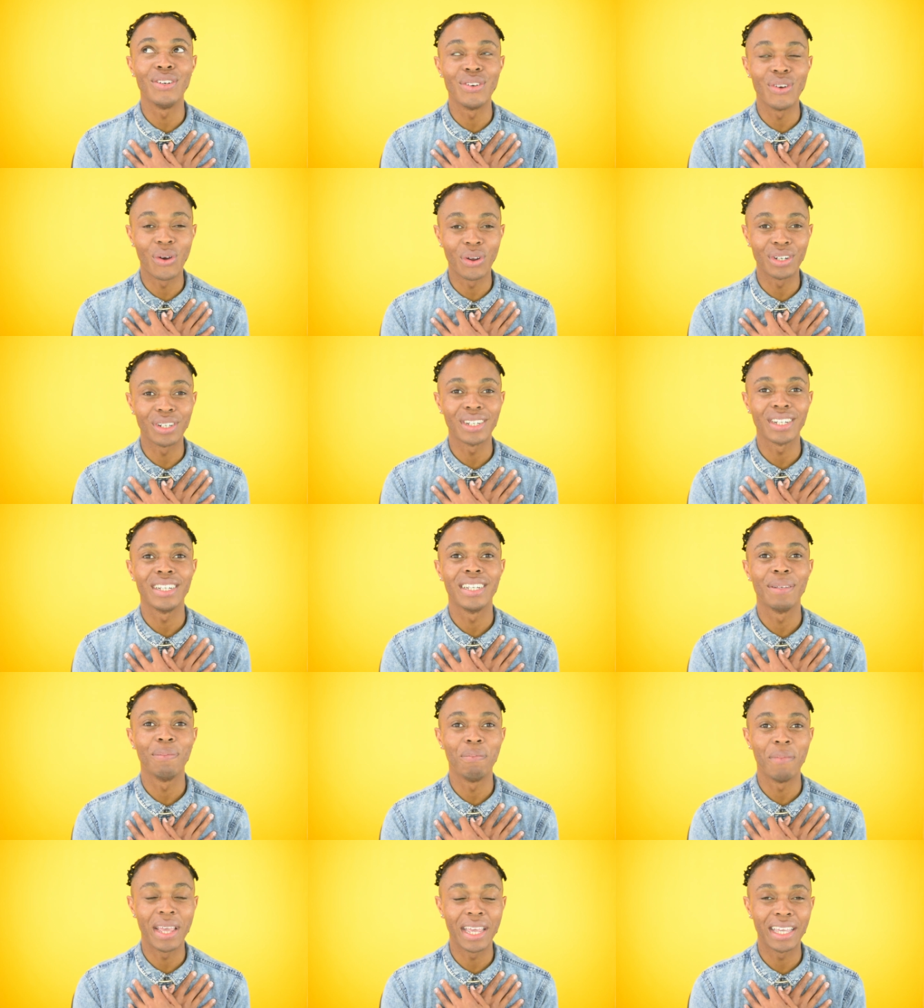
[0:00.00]
not
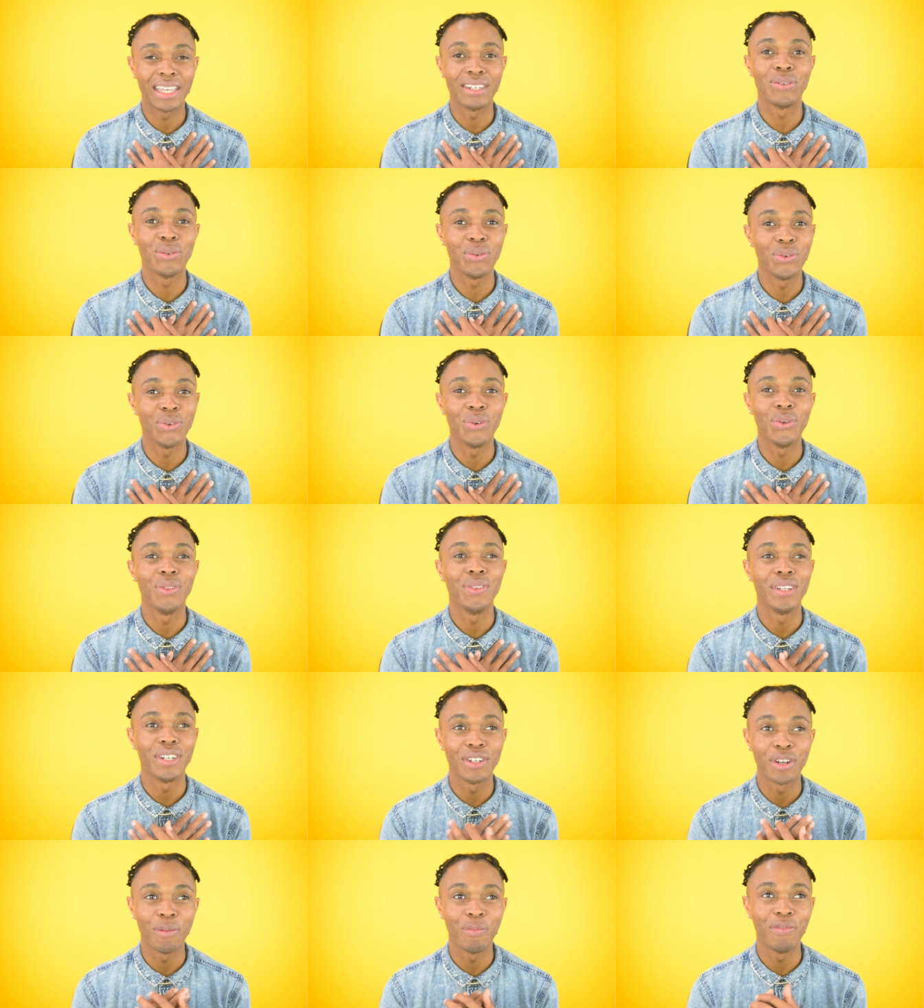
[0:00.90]
make it to the
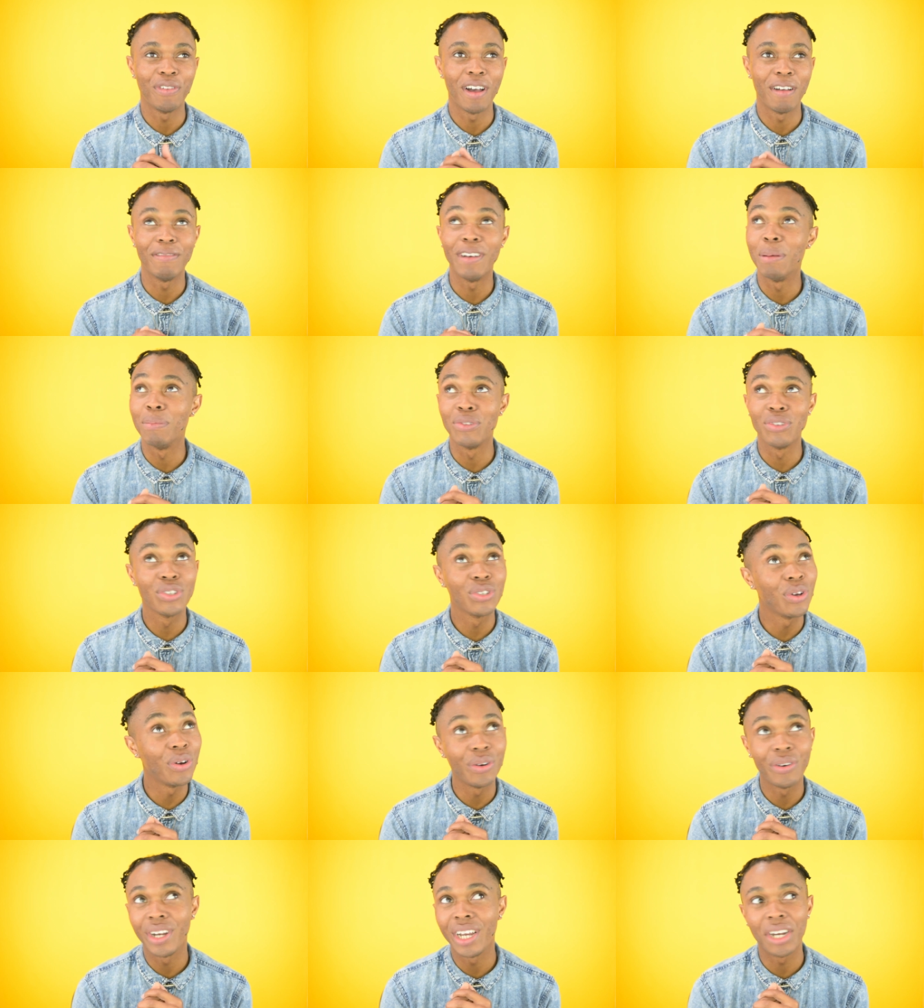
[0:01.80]
top 5. I'm
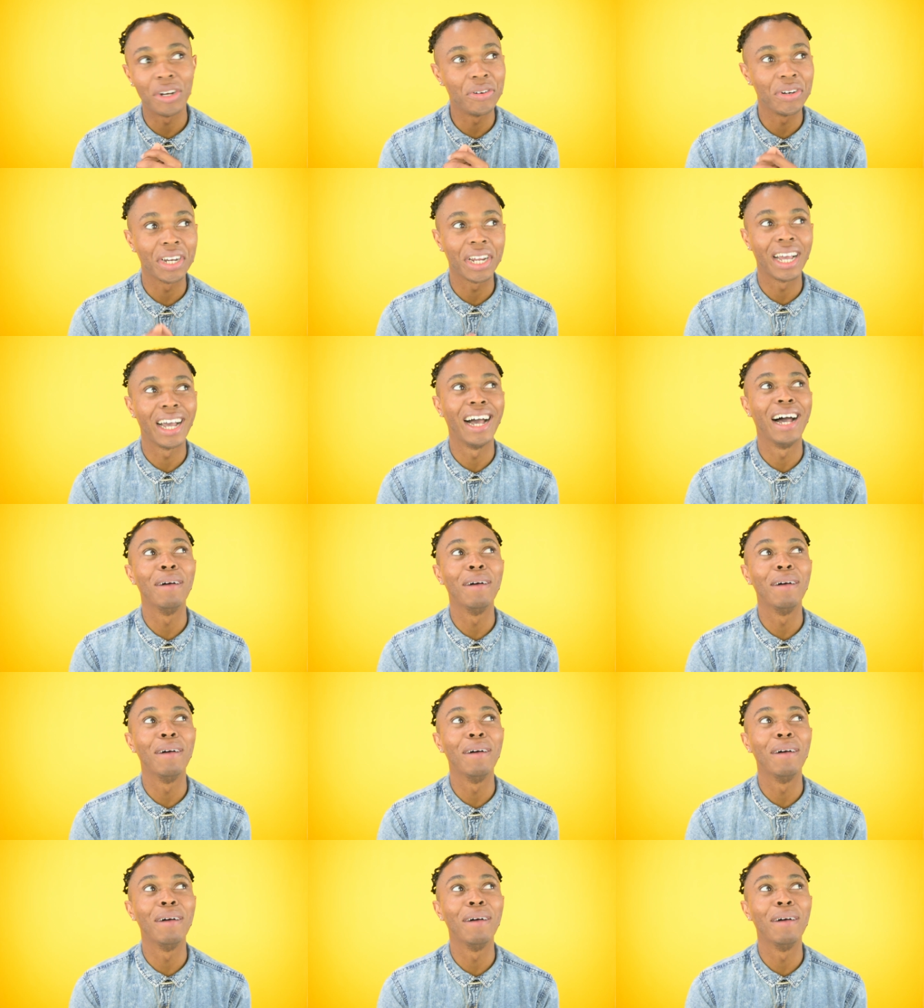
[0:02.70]
sorry, Erica.